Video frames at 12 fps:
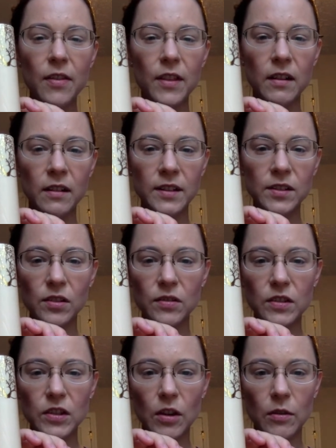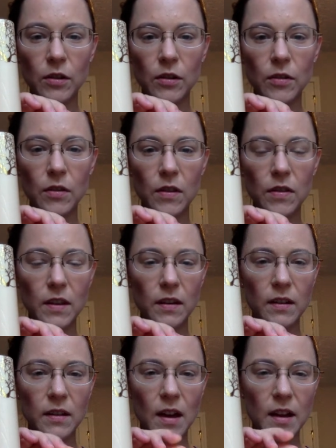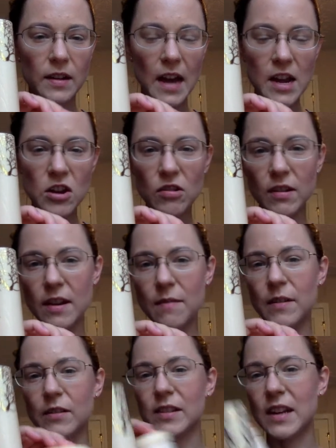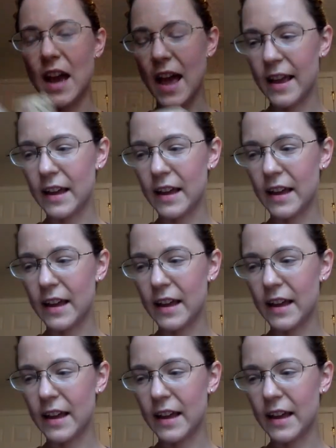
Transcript: The cleanser, the toner, the night cream, there's an